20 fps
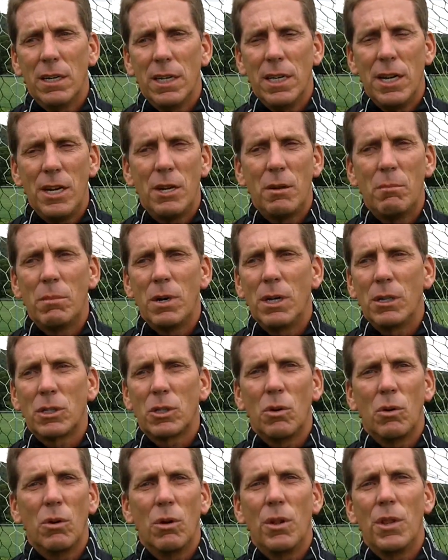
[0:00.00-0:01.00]
in and
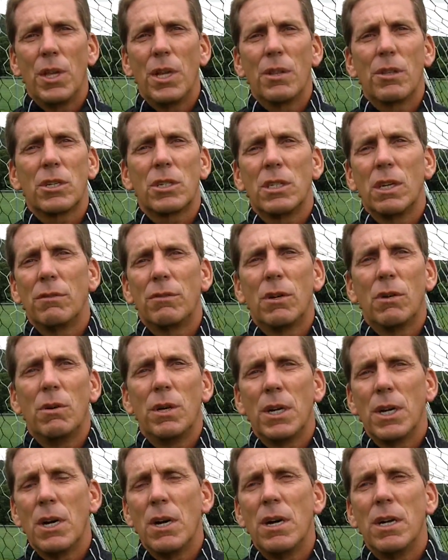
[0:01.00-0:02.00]
amongst all the other stuff
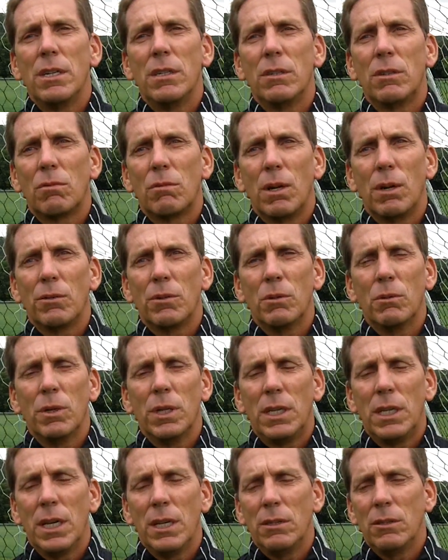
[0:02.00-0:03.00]
going on throughout the
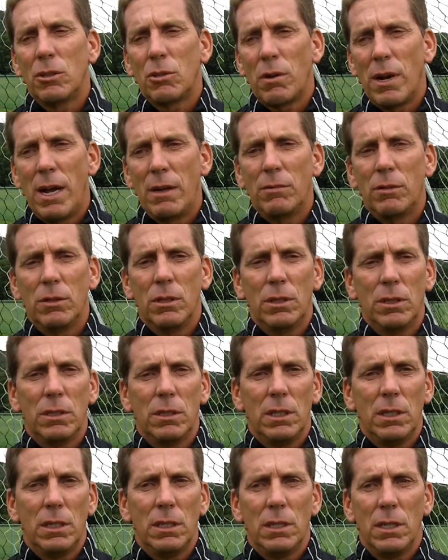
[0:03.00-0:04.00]
weekend, the travel
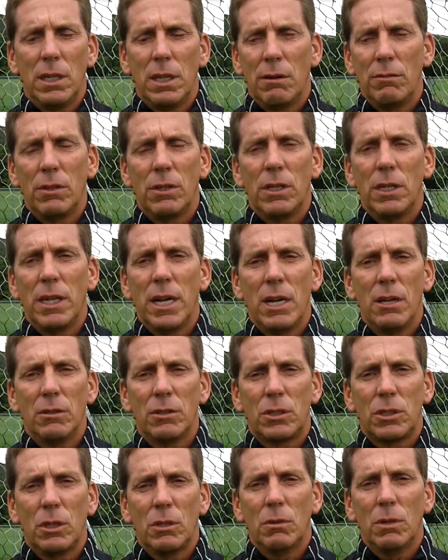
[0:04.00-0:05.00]
and, and, and everything
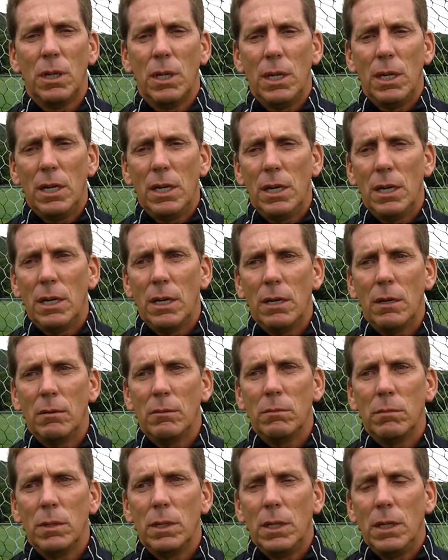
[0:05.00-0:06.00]
else. So
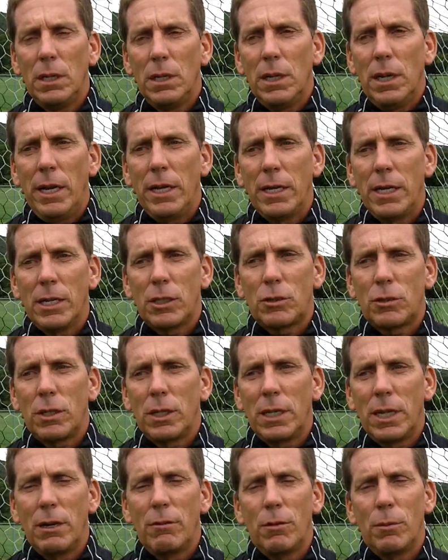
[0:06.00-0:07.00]
I guess
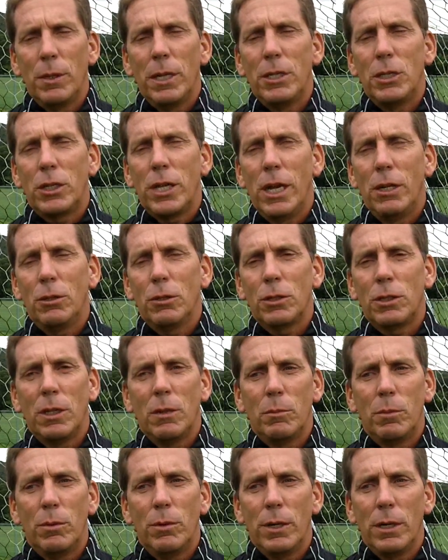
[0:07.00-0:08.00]
again from an educational
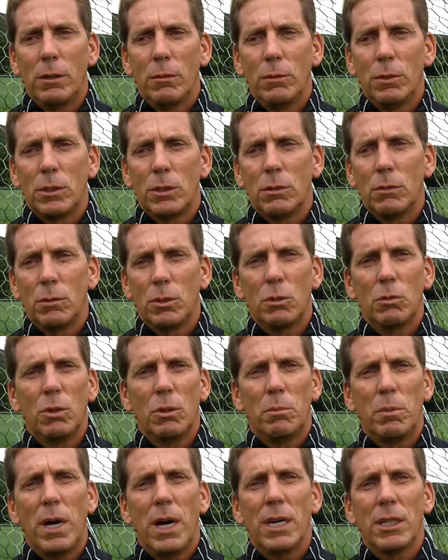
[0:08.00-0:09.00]
standpoint, it was it was a
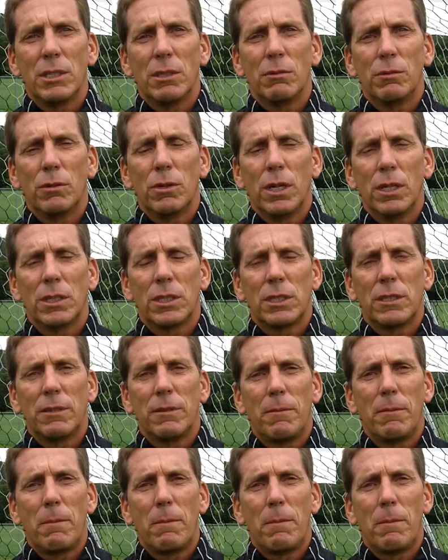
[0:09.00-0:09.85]
real positive for us.